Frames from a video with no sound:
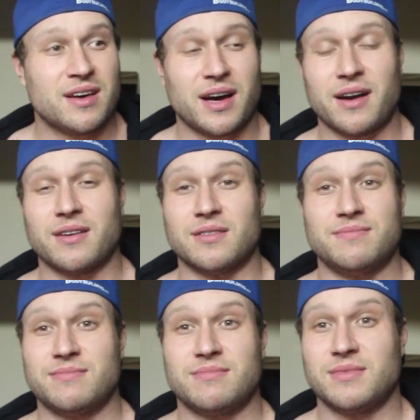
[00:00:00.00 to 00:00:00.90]
I don't know.
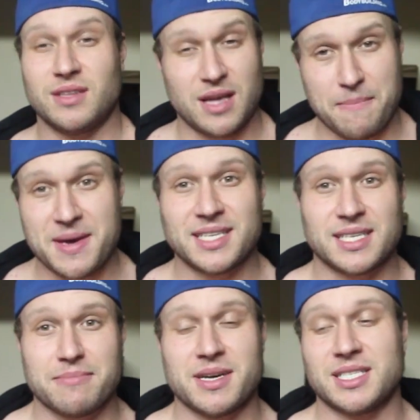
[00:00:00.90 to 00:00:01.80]

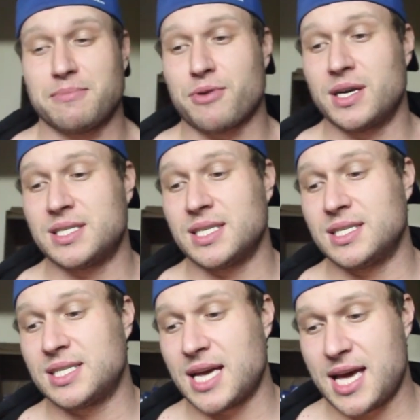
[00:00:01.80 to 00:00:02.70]
Amazing
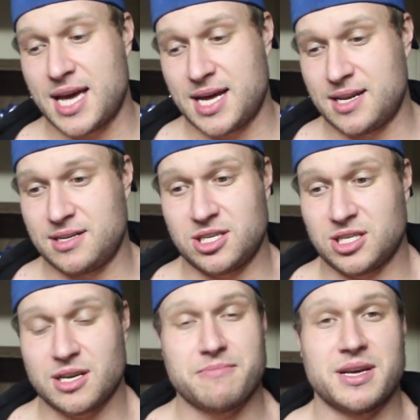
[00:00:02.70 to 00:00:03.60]
prices and
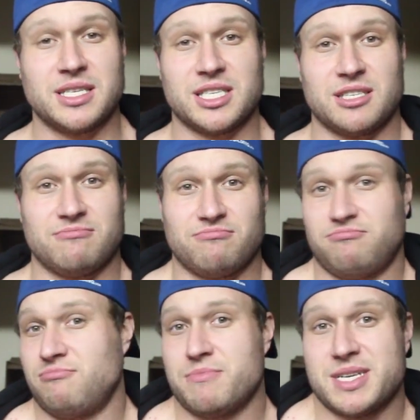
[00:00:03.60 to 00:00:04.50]
just amazing
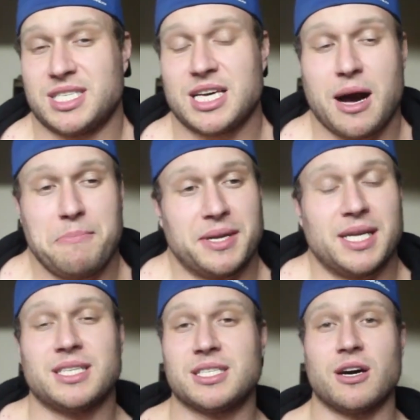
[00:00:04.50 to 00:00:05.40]

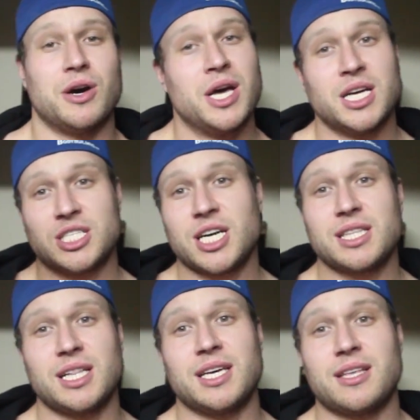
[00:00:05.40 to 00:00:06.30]
company. So check
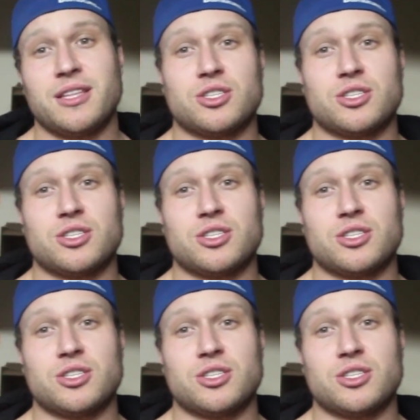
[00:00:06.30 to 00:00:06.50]
the link in the